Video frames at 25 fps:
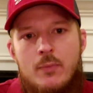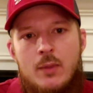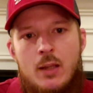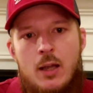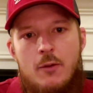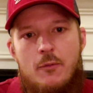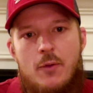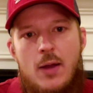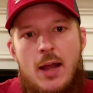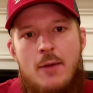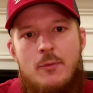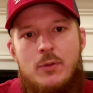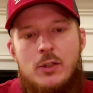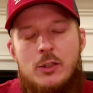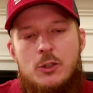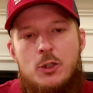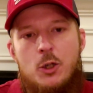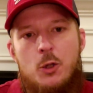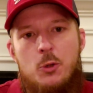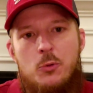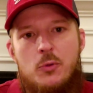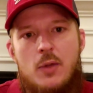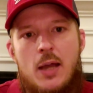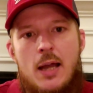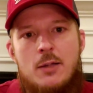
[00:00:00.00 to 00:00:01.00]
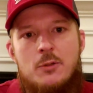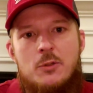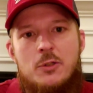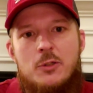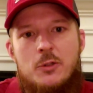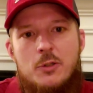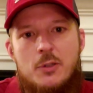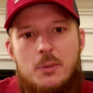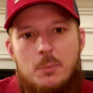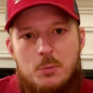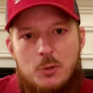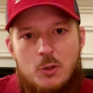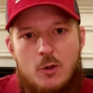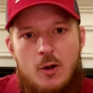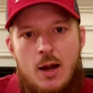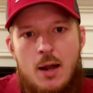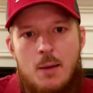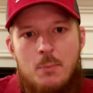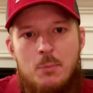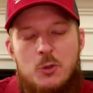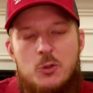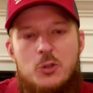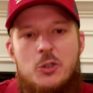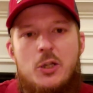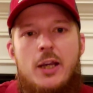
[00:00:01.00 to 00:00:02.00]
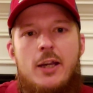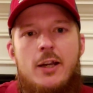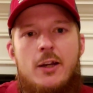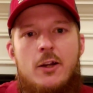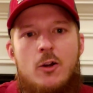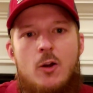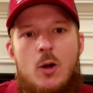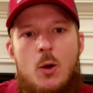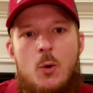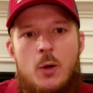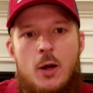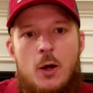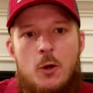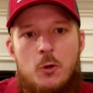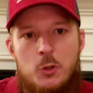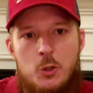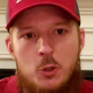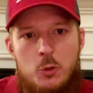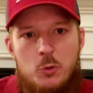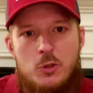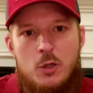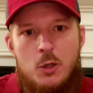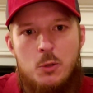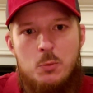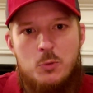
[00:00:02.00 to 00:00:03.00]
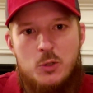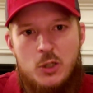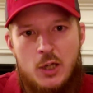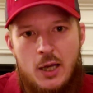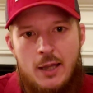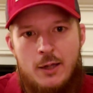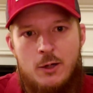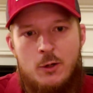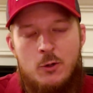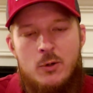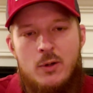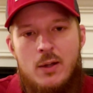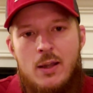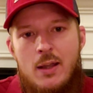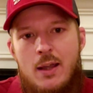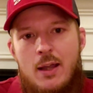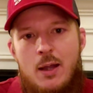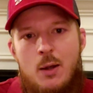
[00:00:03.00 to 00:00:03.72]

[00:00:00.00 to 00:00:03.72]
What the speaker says: of having 2,000 subscribers here on our YouTube channel,